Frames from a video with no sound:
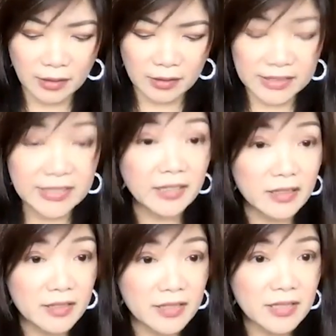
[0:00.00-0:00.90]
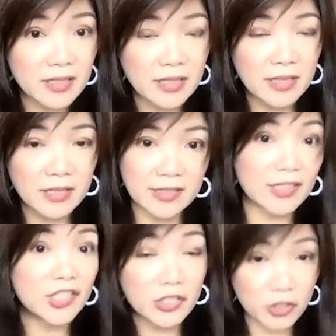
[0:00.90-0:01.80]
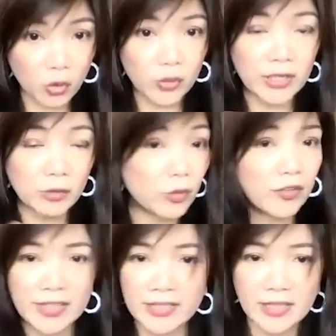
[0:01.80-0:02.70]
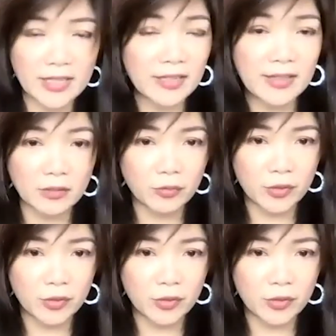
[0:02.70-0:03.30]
skills, such as coding. We're already seeing that.